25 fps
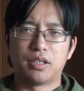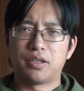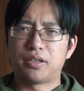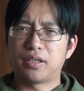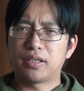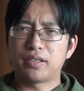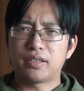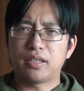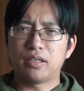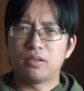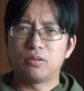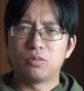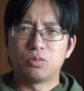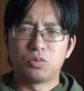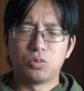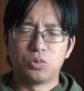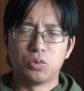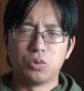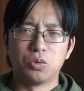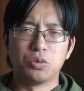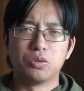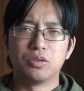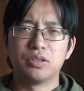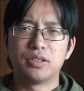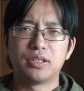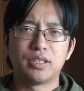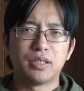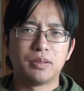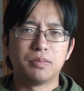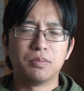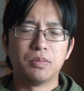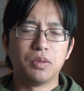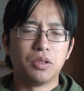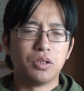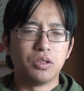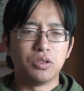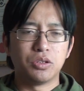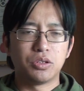I think that ruins the
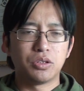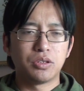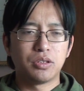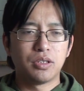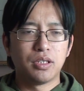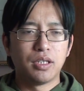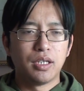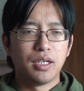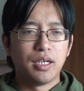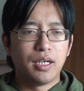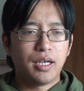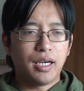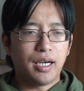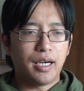immersion.